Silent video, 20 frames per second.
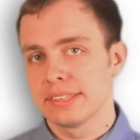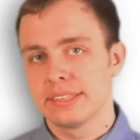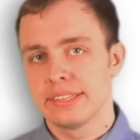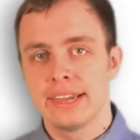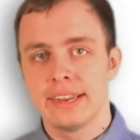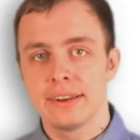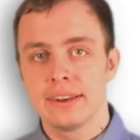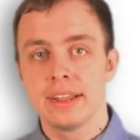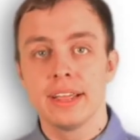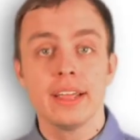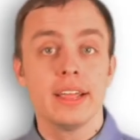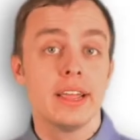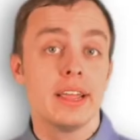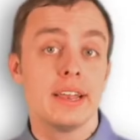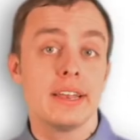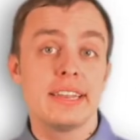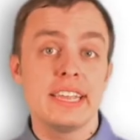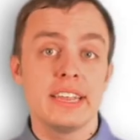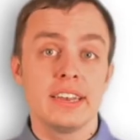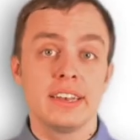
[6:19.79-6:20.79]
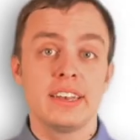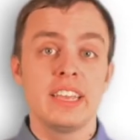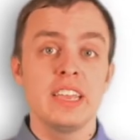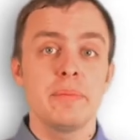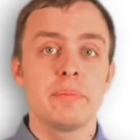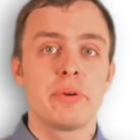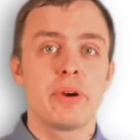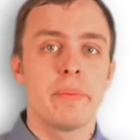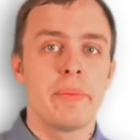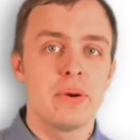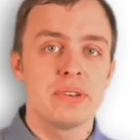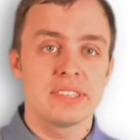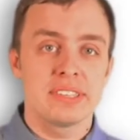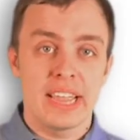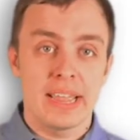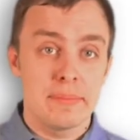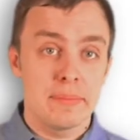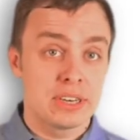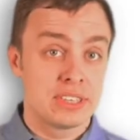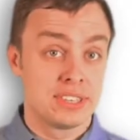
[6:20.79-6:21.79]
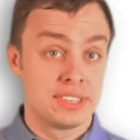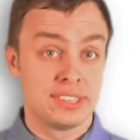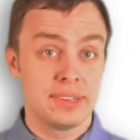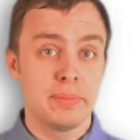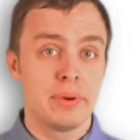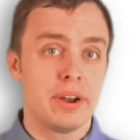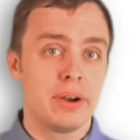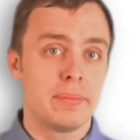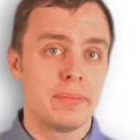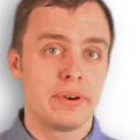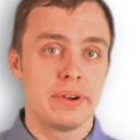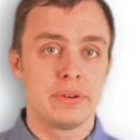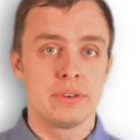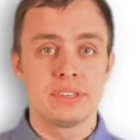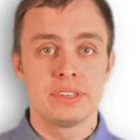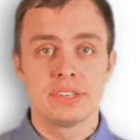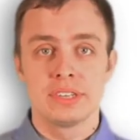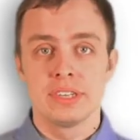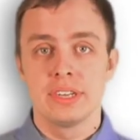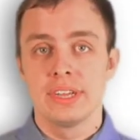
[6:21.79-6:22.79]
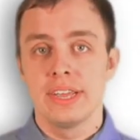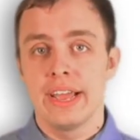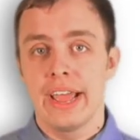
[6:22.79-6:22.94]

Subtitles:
then DNT proposed a much simpler approach,